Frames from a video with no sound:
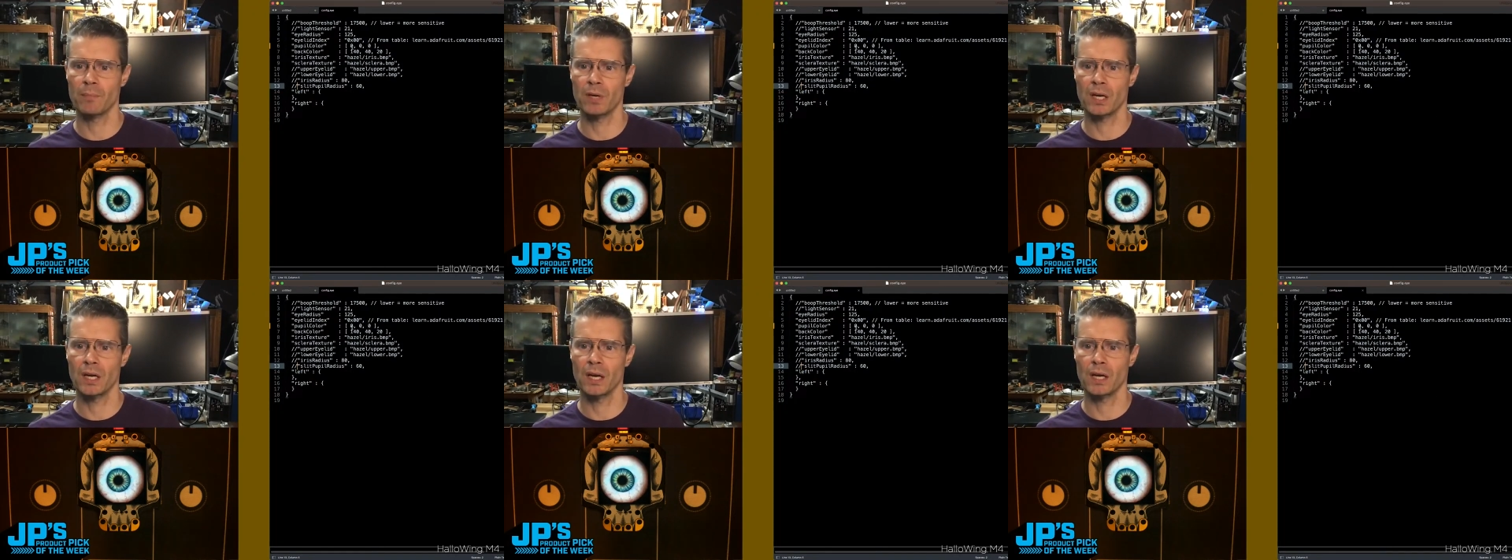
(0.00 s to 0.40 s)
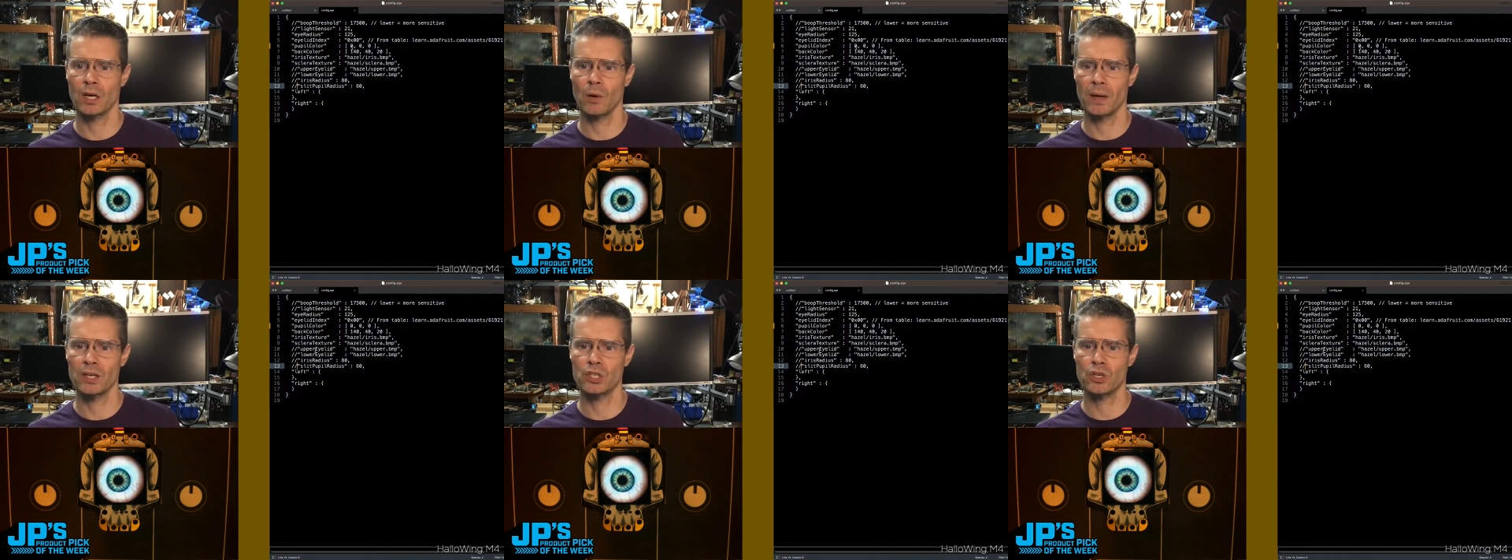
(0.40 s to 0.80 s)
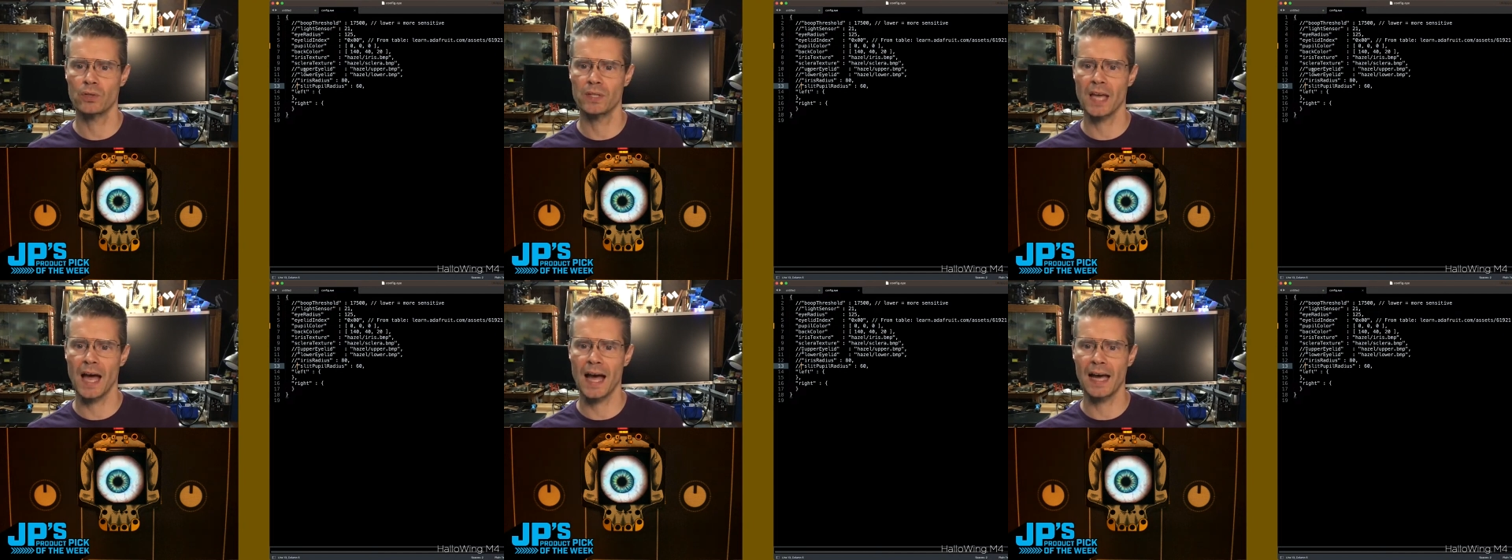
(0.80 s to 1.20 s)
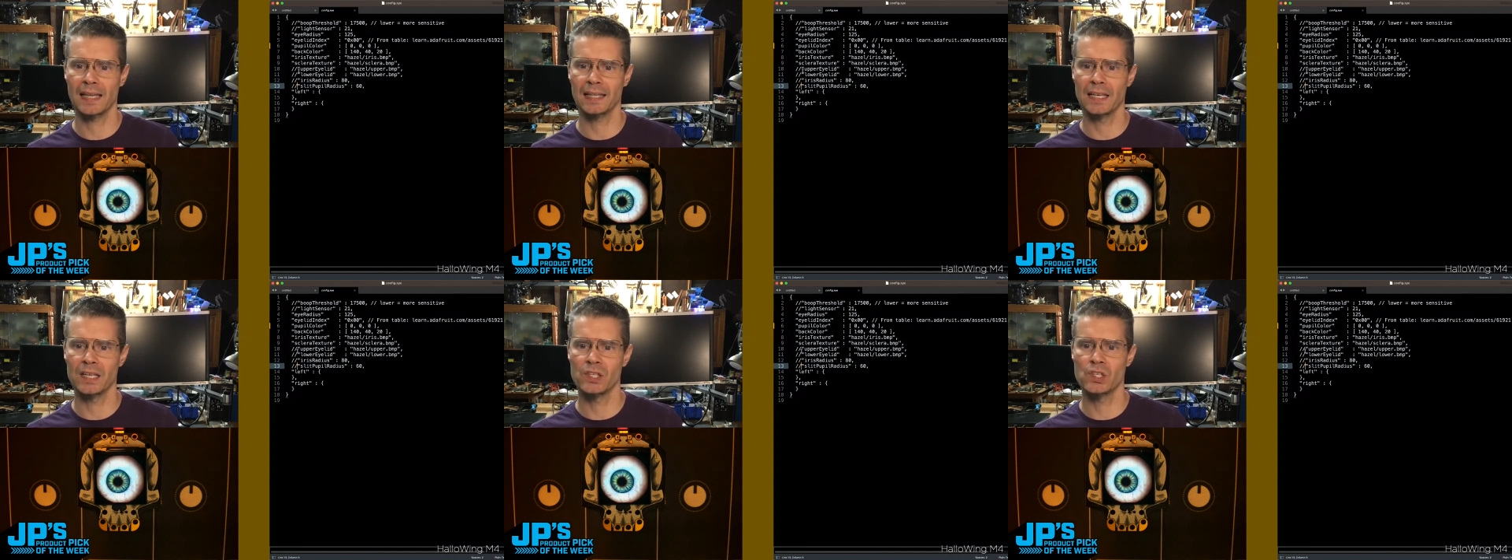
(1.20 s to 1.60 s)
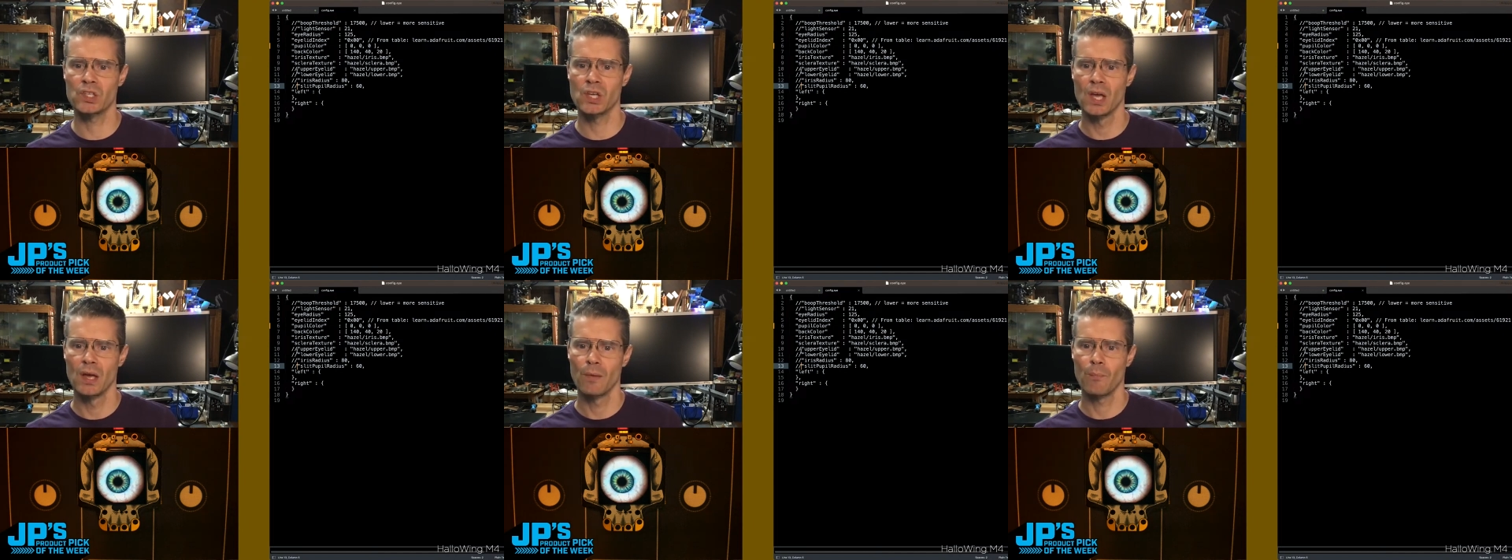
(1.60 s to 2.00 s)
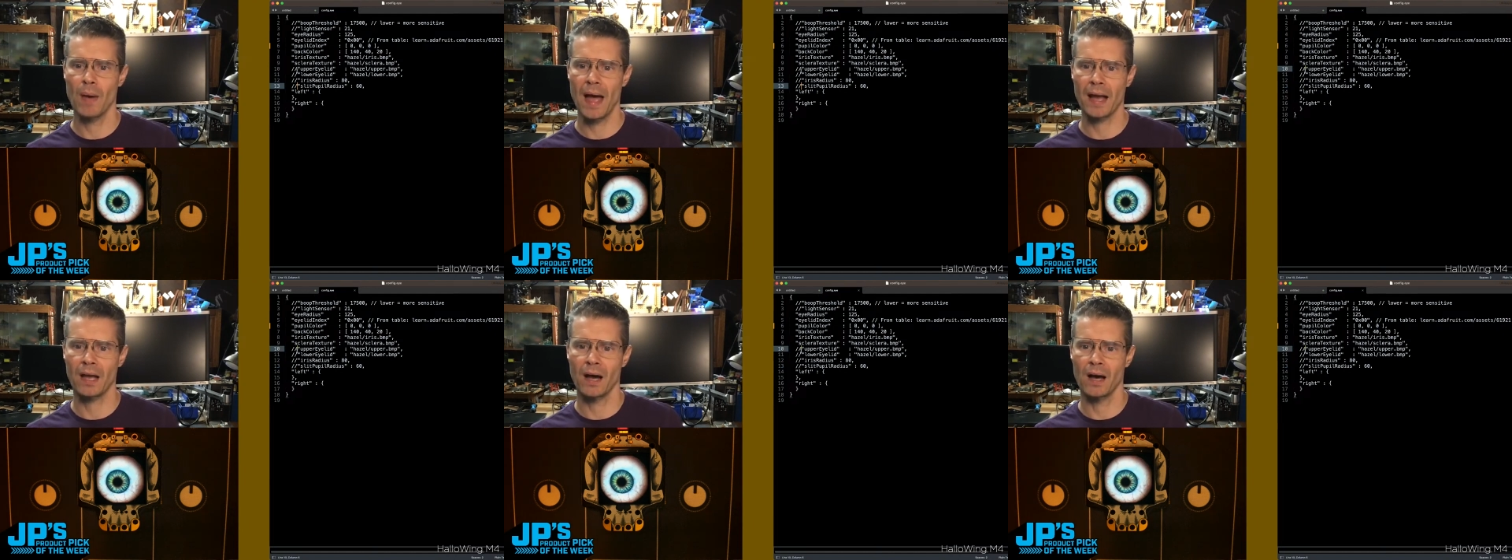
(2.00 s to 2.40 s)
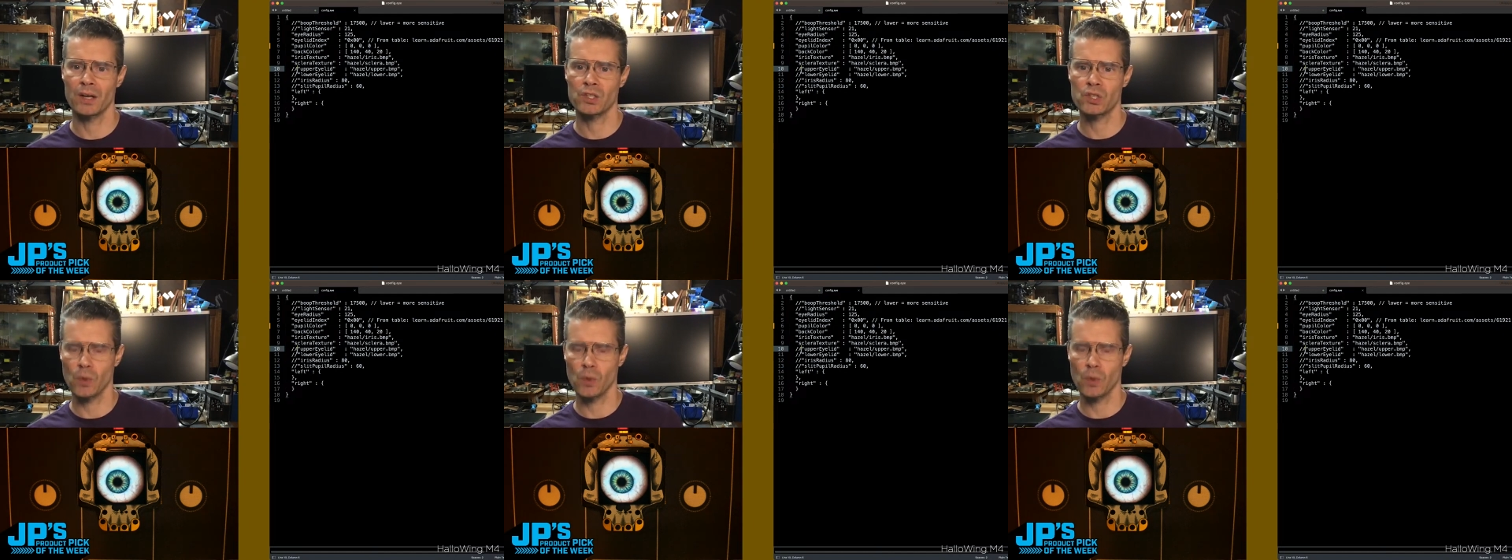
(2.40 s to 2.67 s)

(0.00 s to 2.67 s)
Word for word: I'm gonna go ahead and turn the eyelids back on.